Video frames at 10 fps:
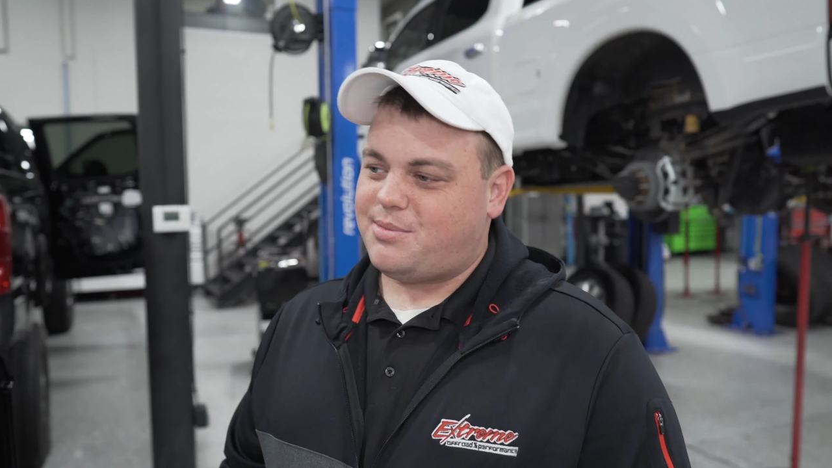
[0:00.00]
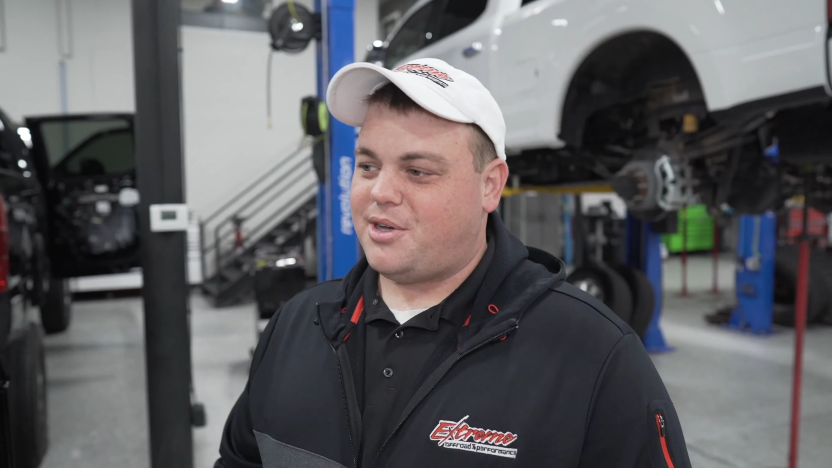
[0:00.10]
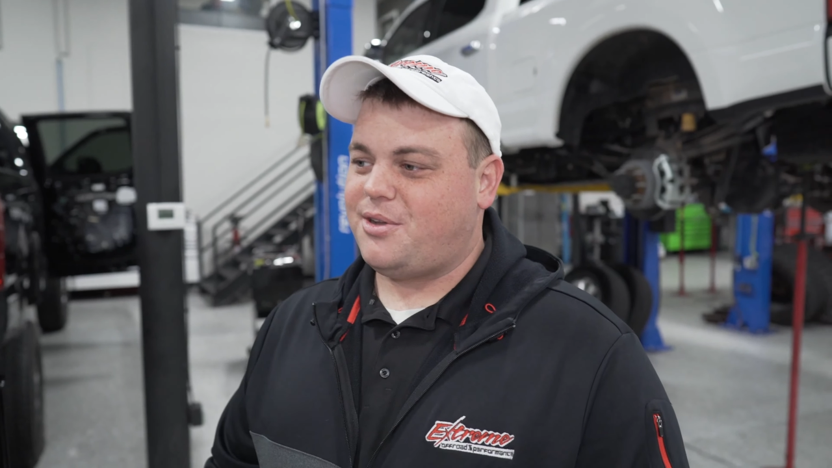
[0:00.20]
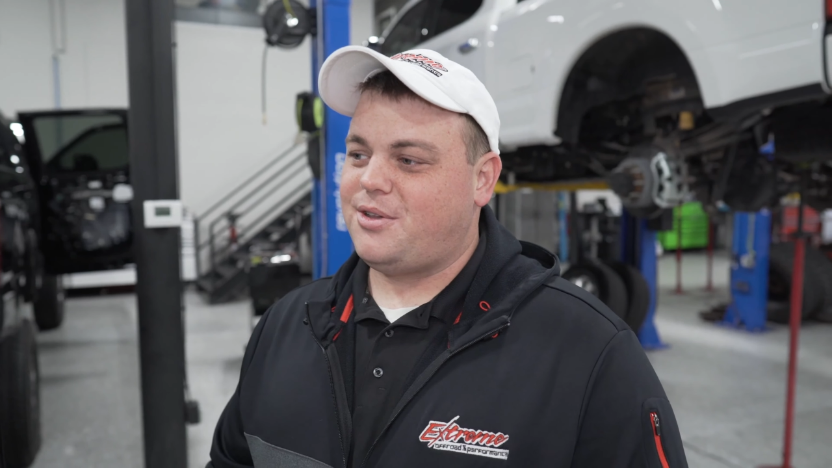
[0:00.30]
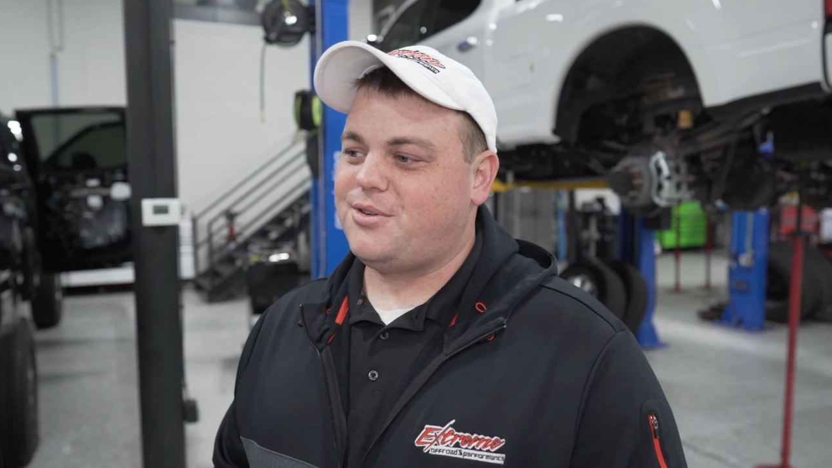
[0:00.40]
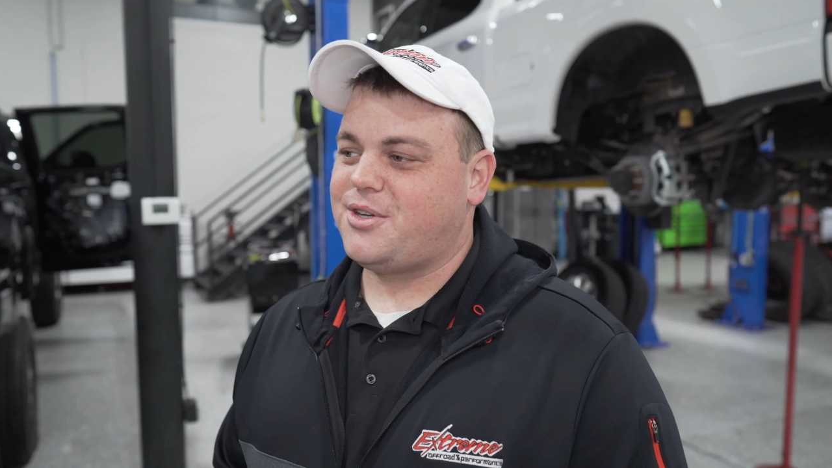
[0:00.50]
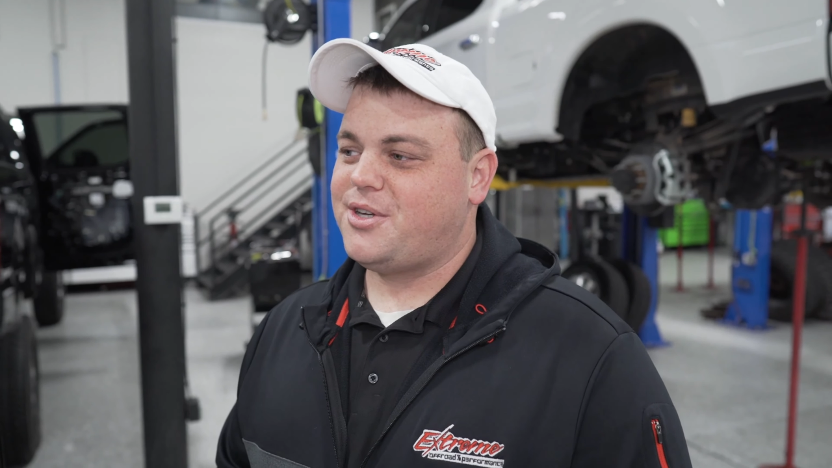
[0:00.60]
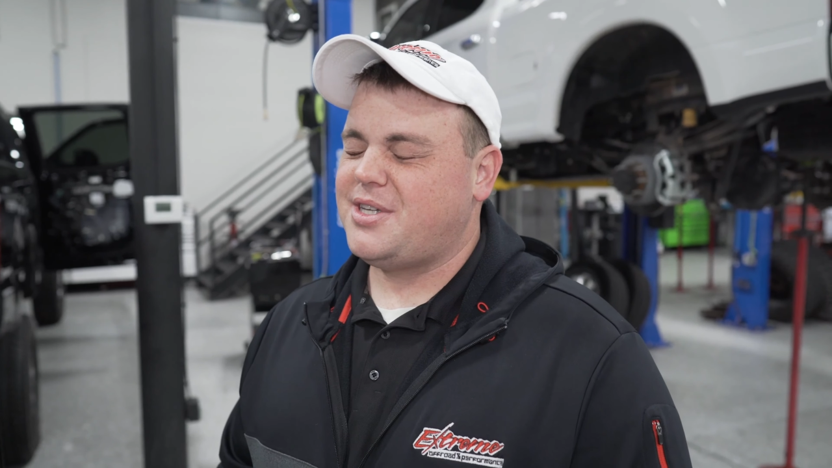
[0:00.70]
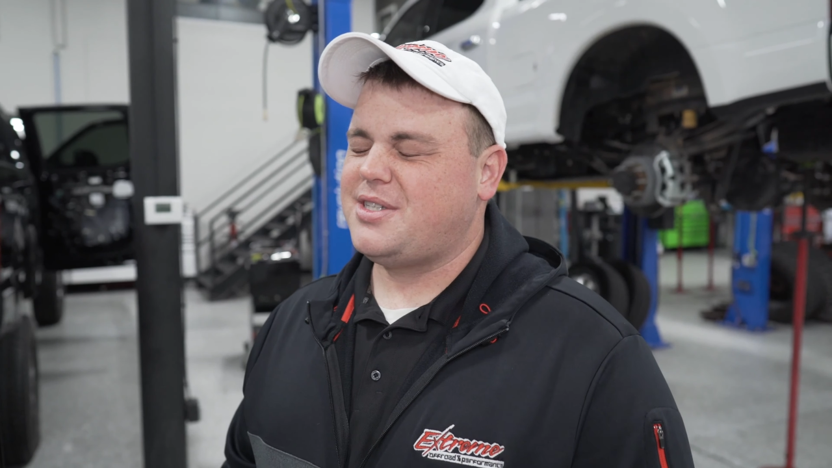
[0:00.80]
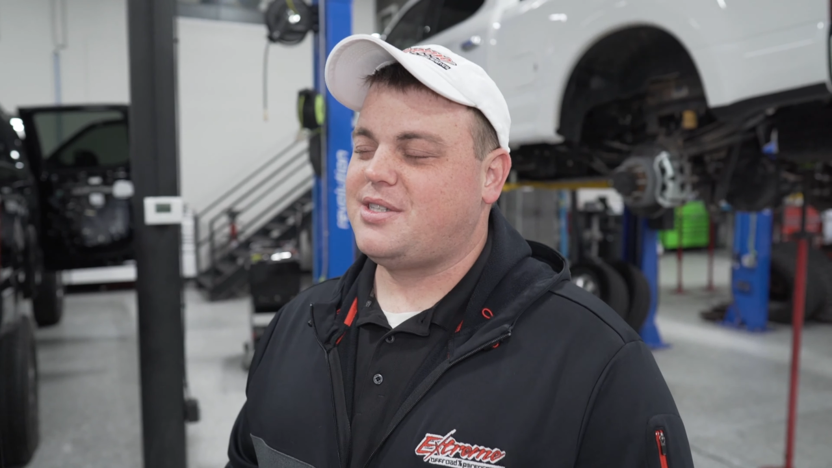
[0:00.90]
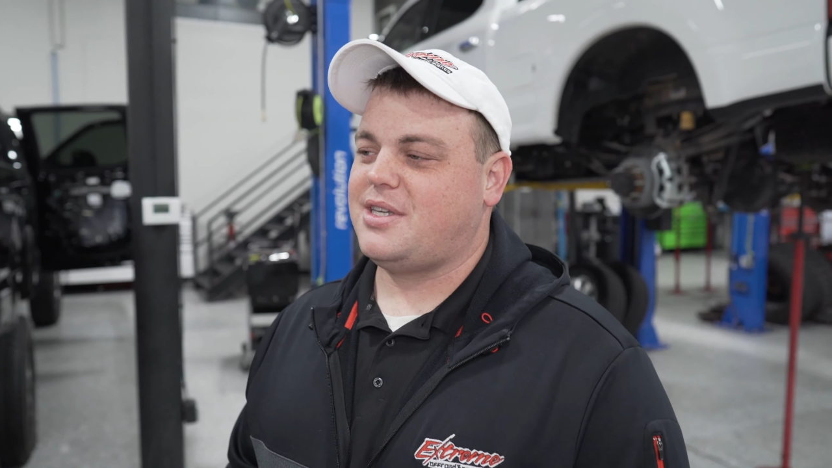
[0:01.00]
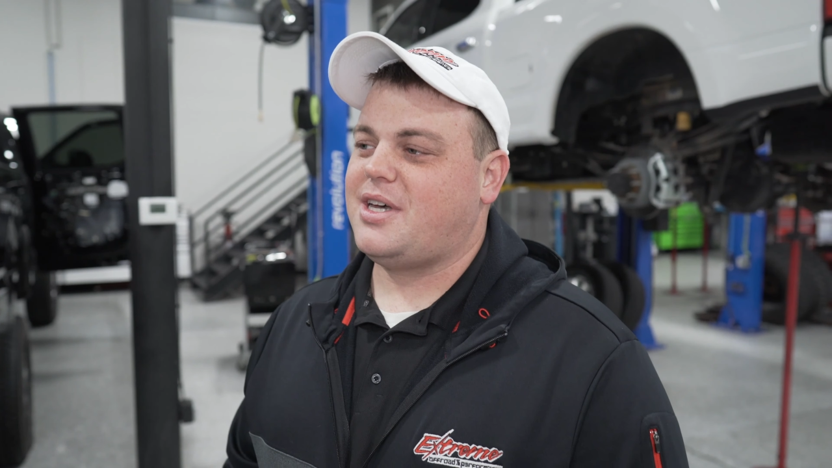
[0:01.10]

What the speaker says: some other little goodies.